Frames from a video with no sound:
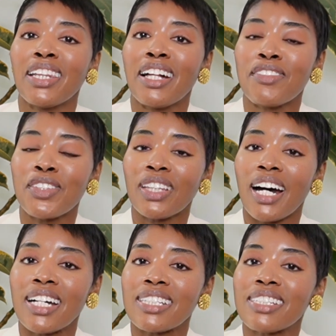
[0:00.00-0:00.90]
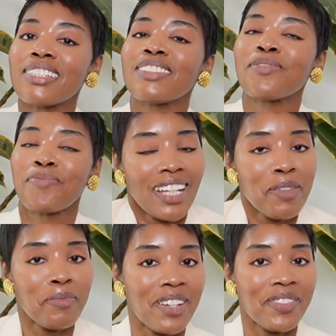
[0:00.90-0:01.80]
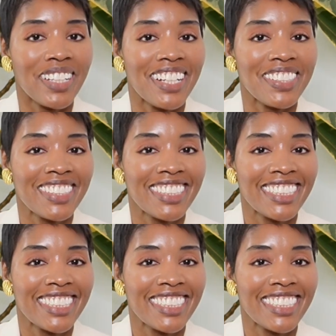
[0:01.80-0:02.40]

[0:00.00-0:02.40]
love you lots and bye for now.